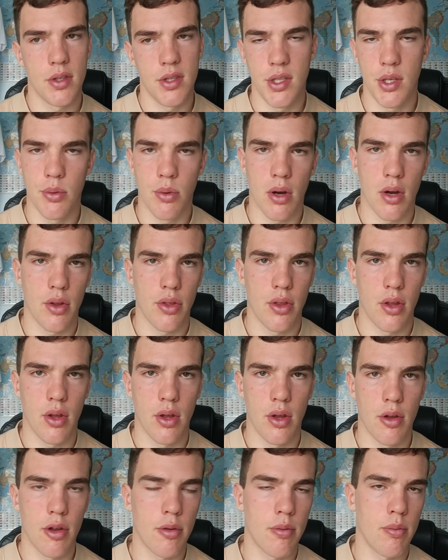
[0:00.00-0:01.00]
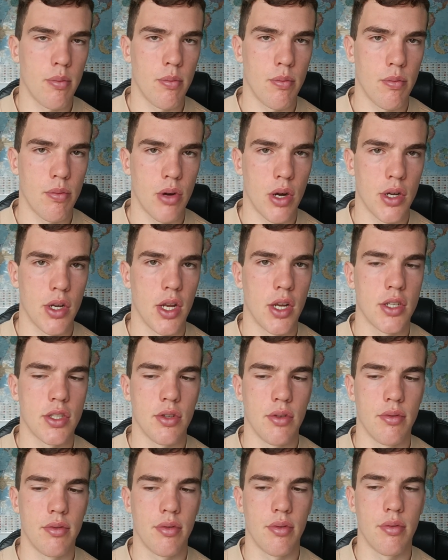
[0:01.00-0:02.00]
you are the
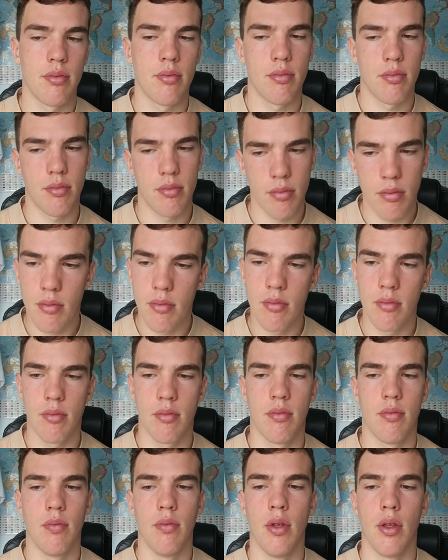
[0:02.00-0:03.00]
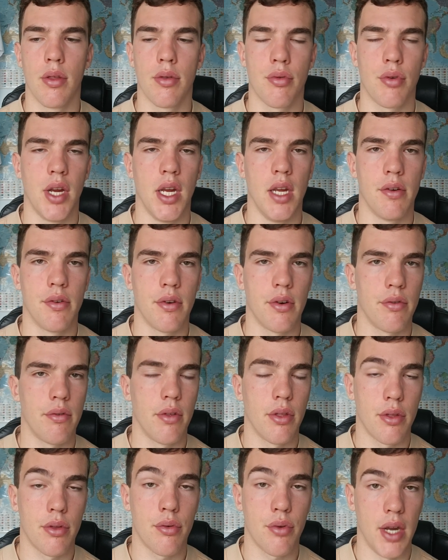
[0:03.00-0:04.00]
product of the three
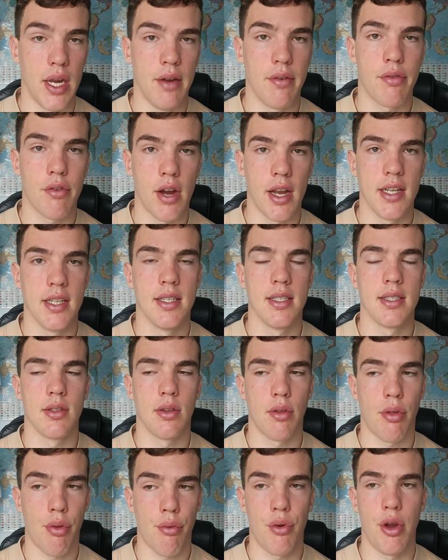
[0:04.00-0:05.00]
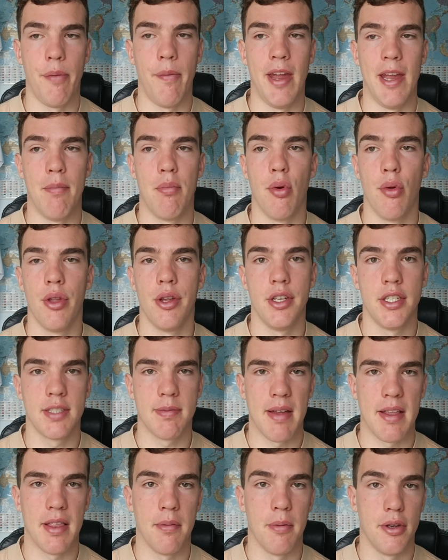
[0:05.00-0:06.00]
friends or three people that you
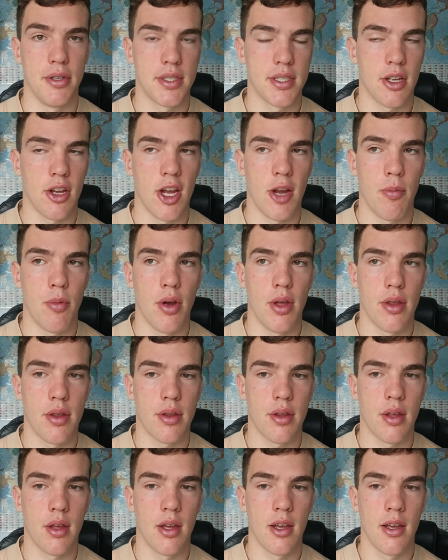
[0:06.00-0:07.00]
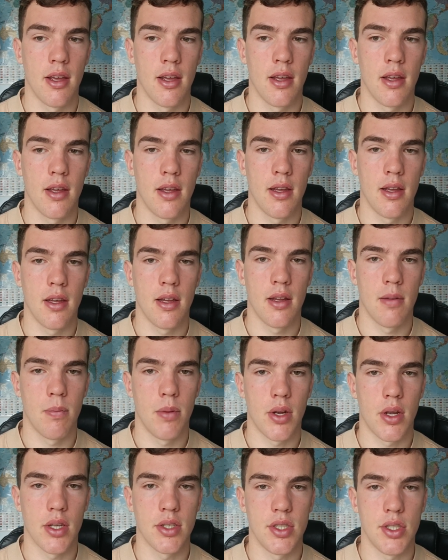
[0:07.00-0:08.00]
spend the most time with,
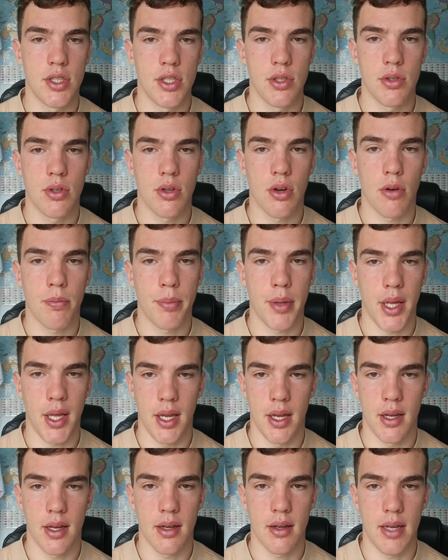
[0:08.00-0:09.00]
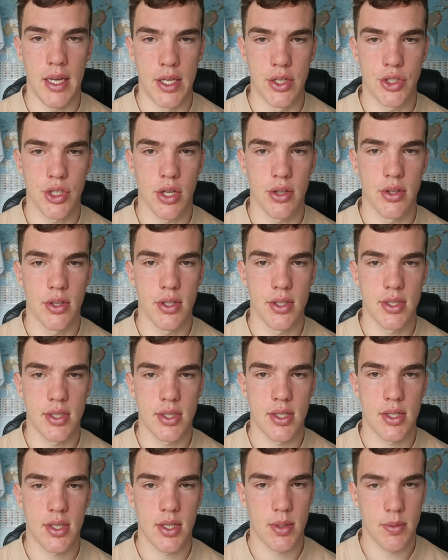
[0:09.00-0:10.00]
because you do copy each
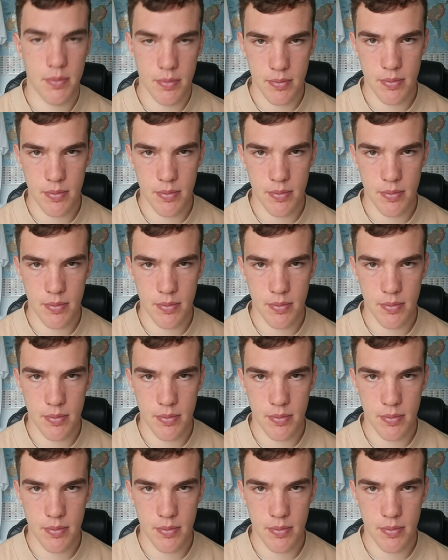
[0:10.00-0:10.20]
other's